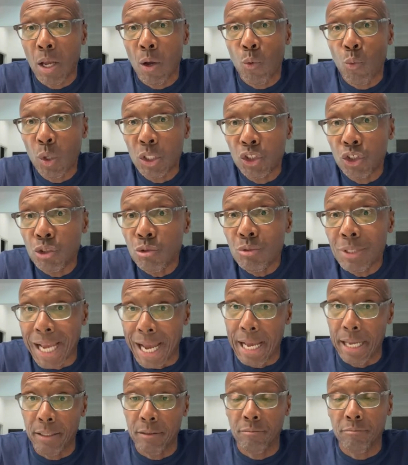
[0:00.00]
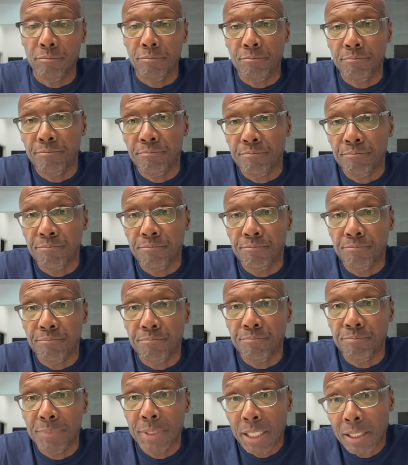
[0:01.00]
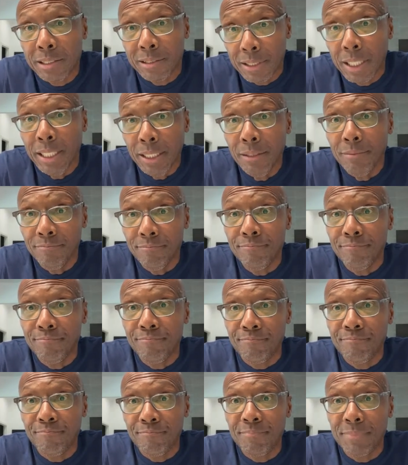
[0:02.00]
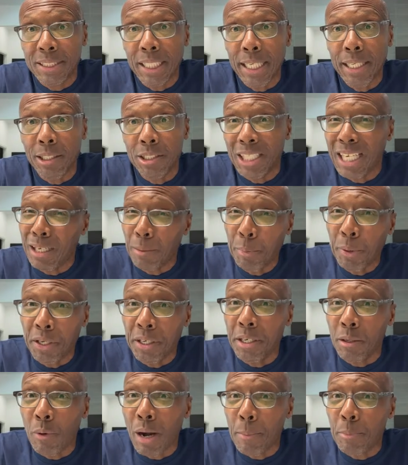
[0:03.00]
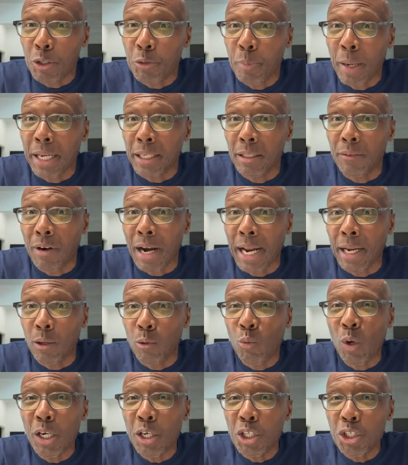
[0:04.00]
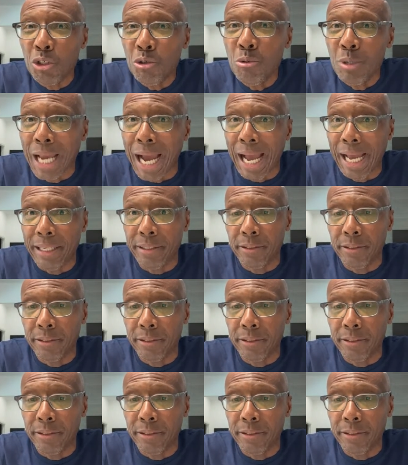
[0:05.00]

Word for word: What you got? See, see, you got to put it in the right perspective, right? What do you got?